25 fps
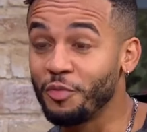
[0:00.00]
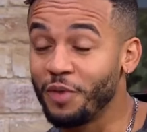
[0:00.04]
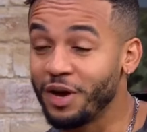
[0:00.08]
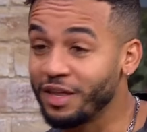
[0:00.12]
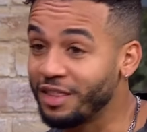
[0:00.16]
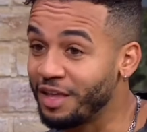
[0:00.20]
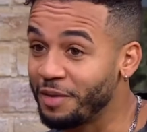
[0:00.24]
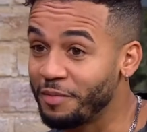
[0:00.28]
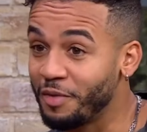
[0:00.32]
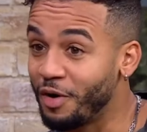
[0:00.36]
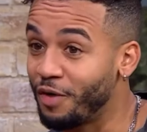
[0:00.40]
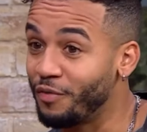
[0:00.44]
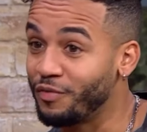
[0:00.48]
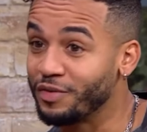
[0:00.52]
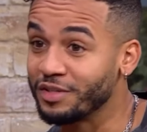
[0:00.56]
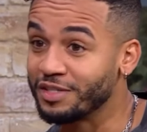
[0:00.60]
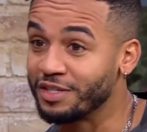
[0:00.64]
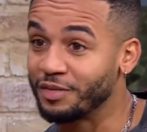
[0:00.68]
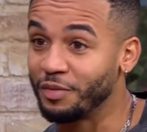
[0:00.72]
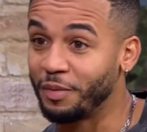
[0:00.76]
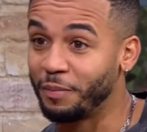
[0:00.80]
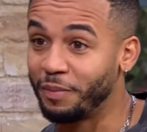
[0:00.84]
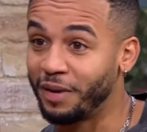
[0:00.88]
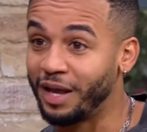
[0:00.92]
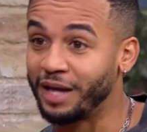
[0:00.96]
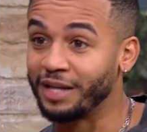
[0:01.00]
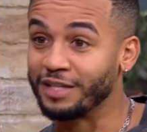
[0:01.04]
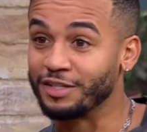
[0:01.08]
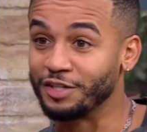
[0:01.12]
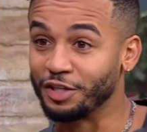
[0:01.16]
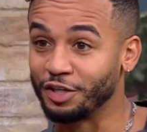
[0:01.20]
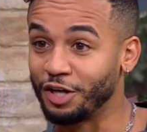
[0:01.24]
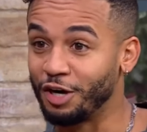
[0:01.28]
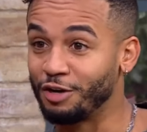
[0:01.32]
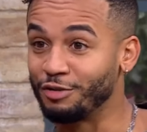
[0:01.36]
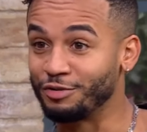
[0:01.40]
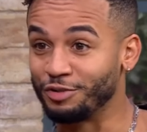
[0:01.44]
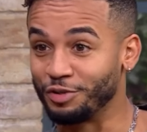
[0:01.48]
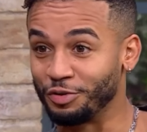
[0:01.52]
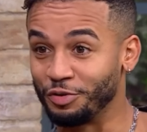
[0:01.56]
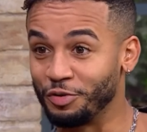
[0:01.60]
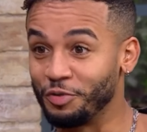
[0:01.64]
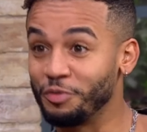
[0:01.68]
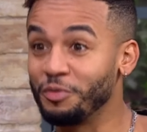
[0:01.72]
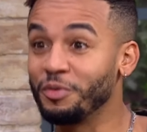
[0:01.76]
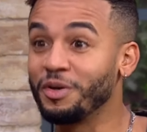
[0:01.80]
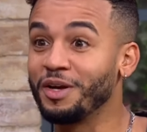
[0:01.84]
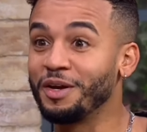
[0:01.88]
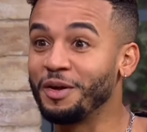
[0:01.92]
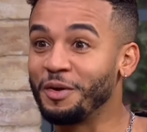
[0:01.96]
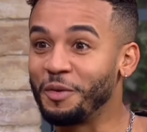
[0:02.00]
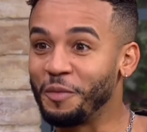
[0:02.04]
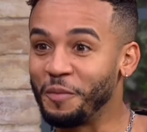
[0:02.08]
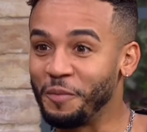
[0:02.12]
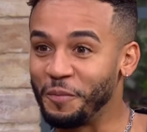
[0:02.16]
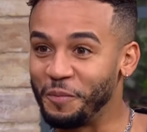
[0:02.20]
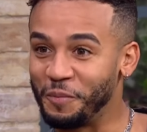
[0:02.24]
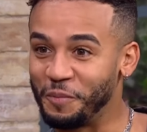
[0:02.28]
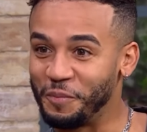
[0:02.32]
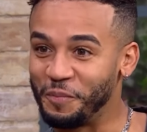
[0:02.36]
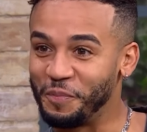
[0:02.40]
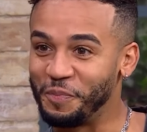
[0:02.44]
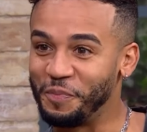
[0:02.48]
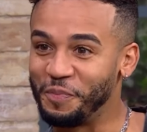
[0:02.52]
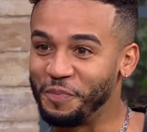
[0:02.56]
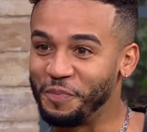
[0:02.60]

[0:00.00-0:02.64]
know where they obviously were planning to go to. Was it a, was it a